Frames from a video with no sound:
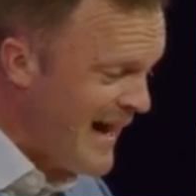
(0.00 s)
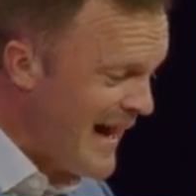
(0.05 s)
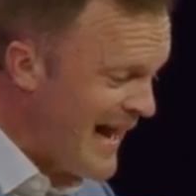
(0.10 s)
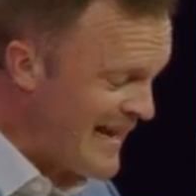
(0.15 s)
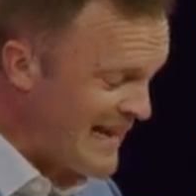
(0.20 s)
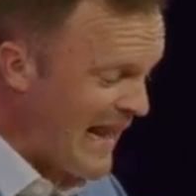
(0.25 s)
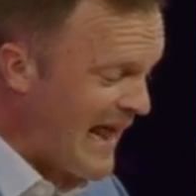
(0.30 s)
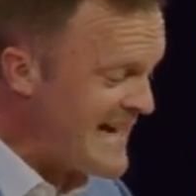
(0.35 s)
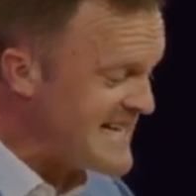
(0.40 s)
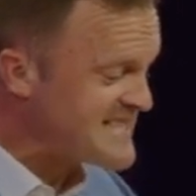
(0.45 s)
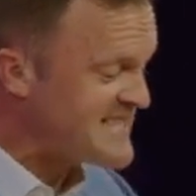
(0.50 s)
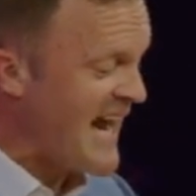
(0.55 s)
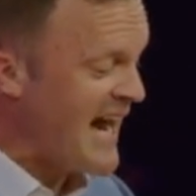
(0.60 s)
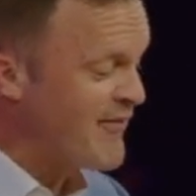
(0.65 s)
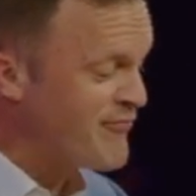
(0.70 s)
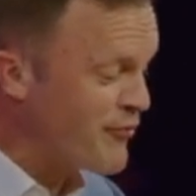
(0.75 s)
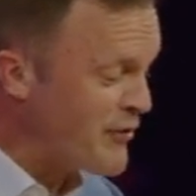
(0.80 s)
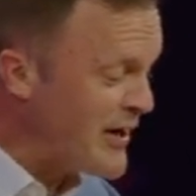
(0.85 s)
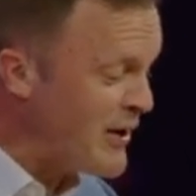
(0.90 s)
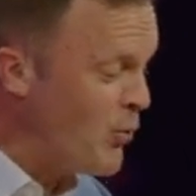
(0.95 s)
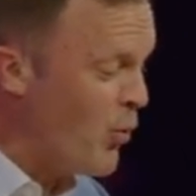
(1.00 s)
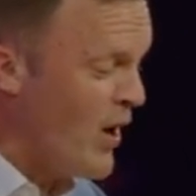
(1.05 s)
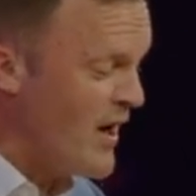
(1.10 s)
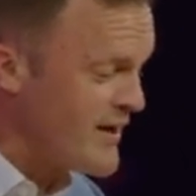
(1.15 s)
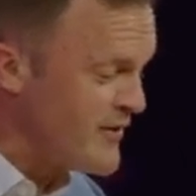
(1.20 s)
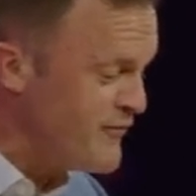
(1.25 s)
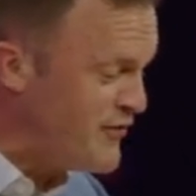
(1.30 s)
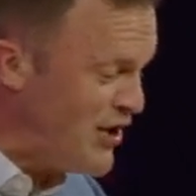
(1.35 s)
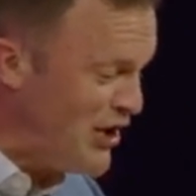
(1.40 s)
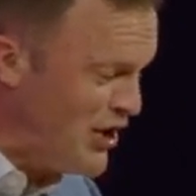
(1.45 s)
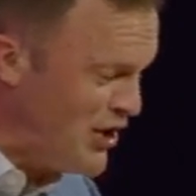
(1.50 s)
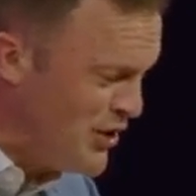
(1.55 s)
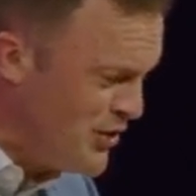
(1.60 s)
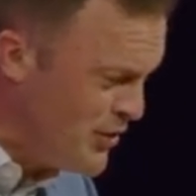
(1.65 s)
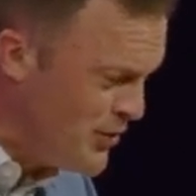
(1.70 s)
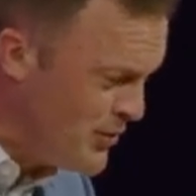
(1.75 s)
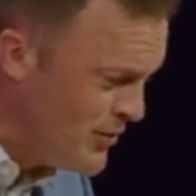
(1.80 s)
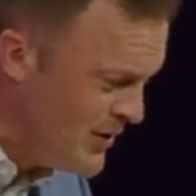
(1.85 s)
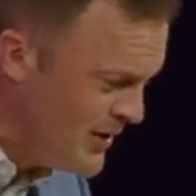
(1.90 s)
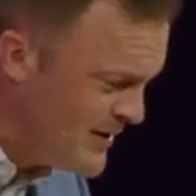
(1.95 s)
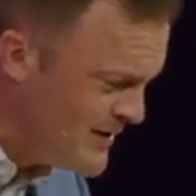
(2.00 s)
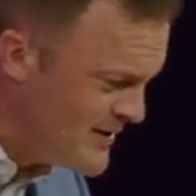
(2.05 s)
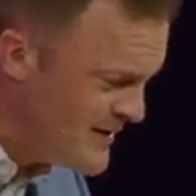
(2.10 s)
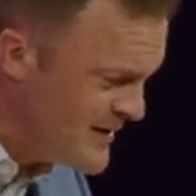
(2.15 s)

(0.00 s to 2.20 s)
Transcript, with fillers: unless every one of you